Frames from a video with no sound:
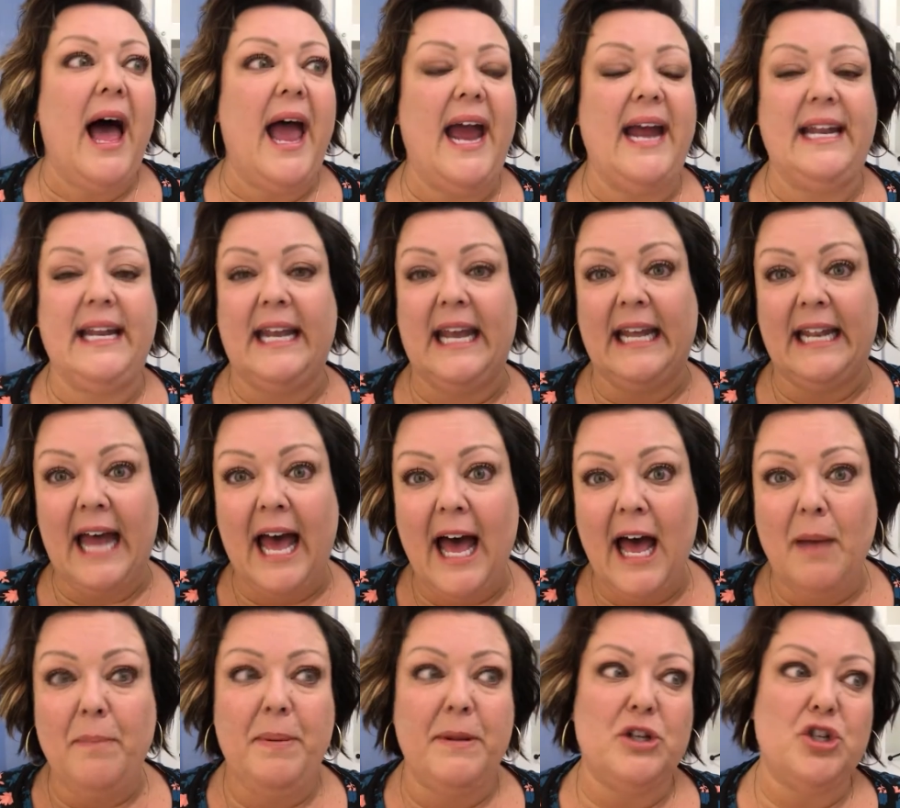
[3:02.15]
I had to get
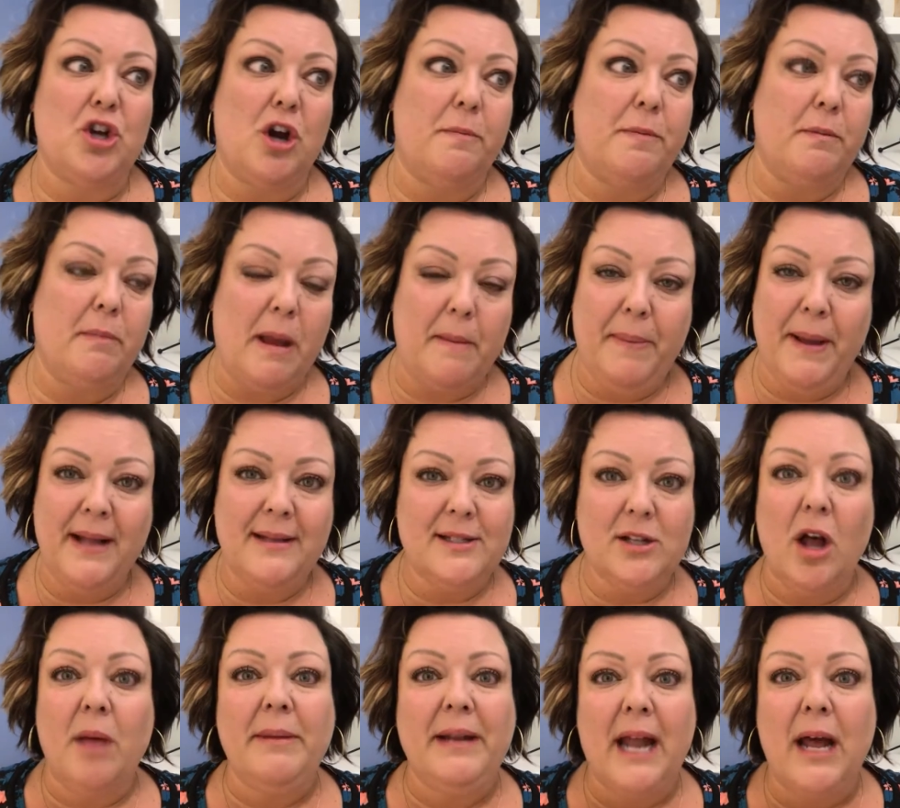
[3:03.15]
up and sharpen my
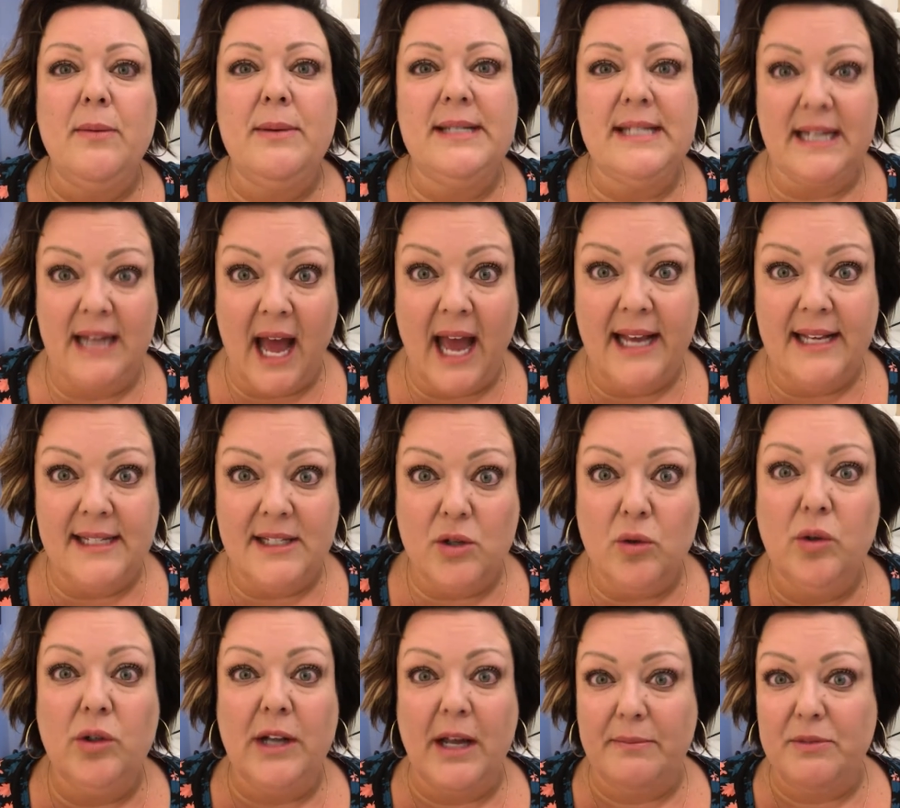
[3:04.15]
pencil. I was in high
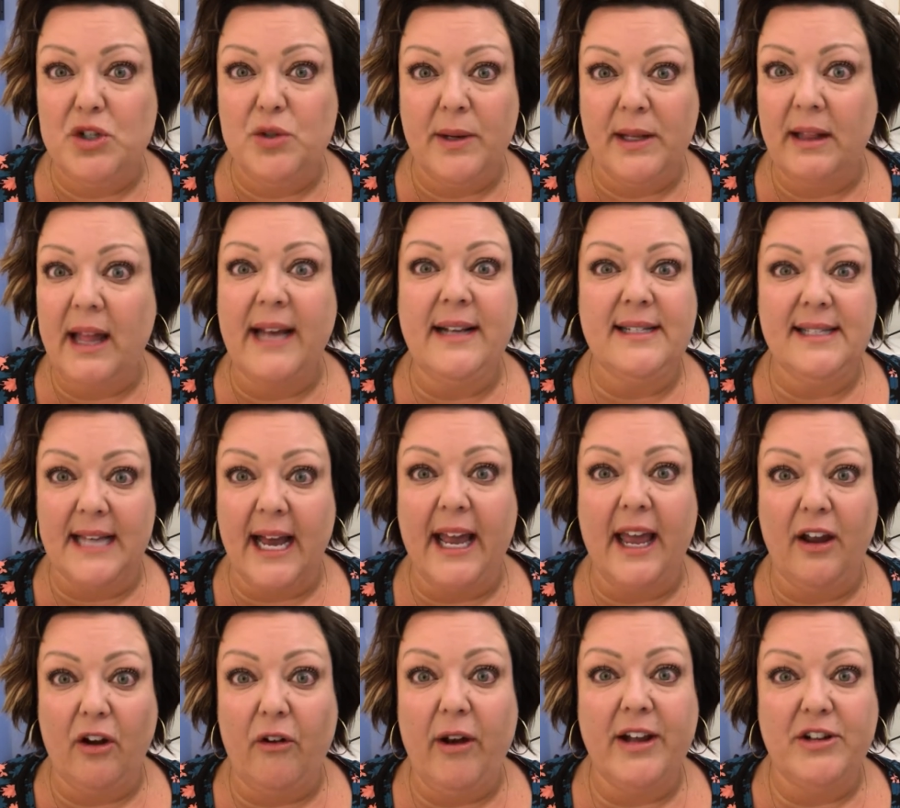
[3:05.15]
school and I'm doing like
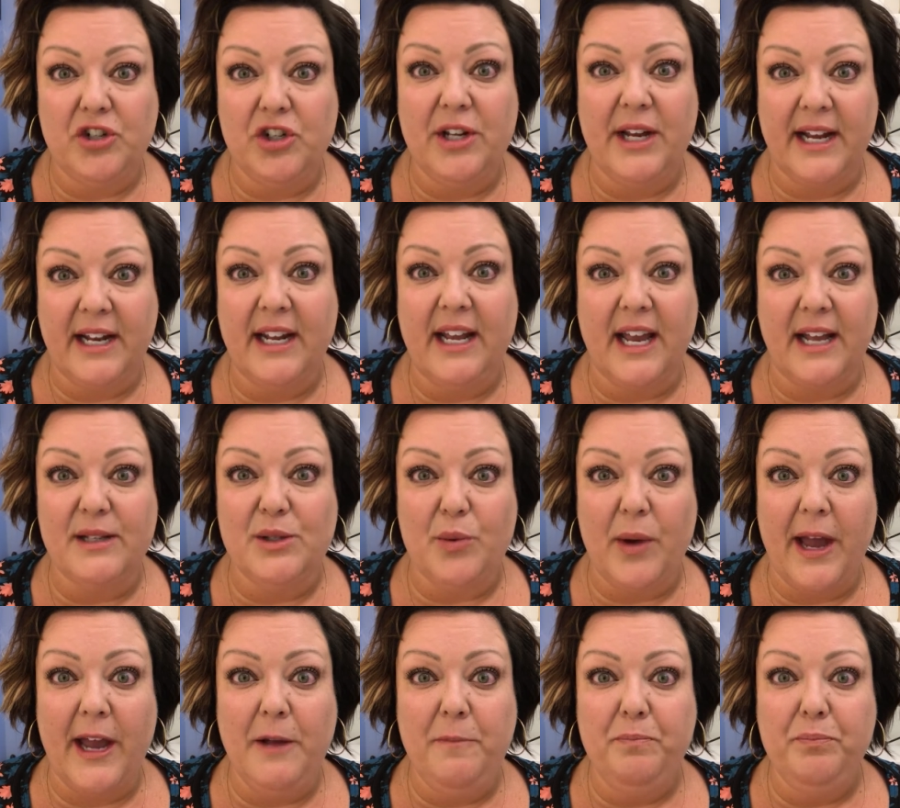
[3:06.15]
second grade shenanigans,
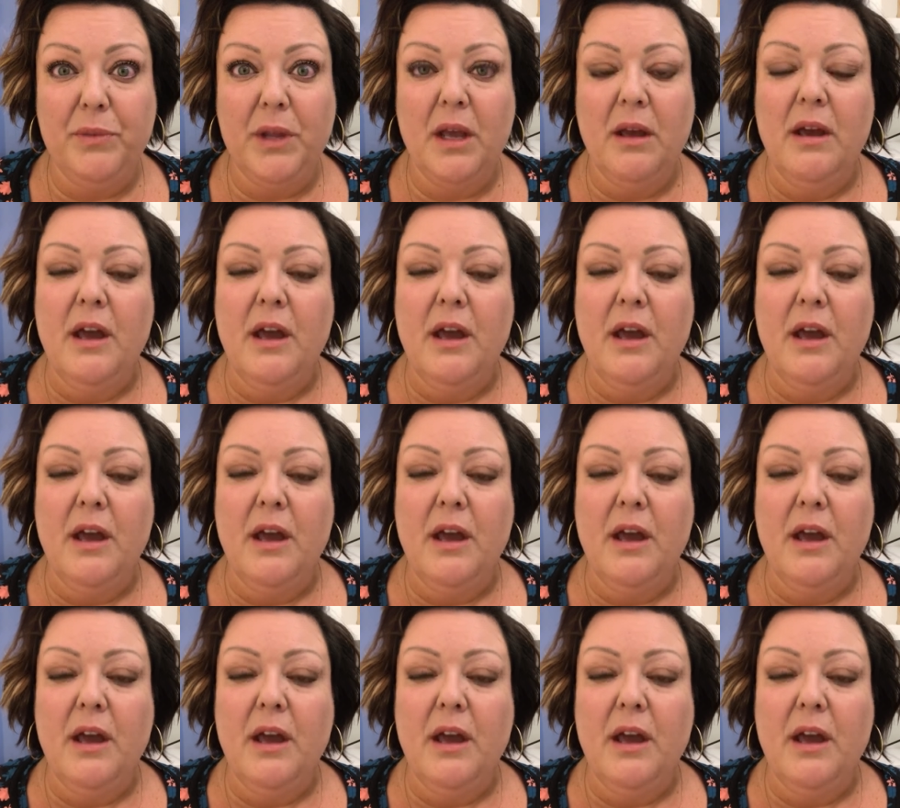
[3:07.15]
right?